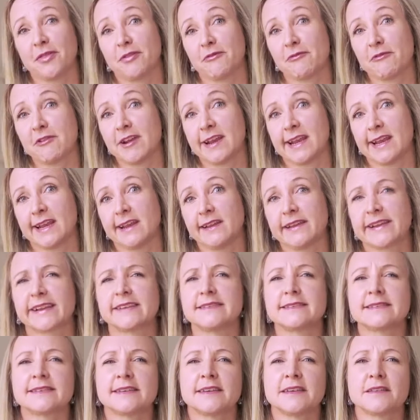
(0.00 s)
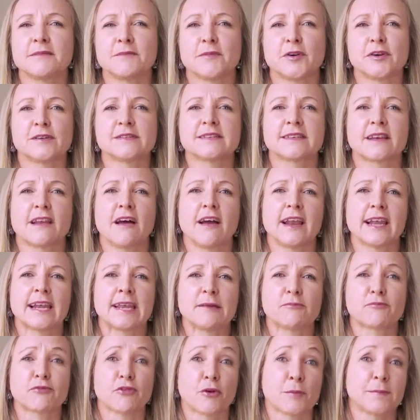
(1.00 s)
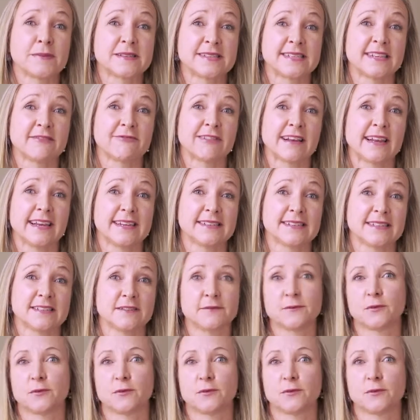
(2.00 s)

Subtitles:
three, consider the most likely property-related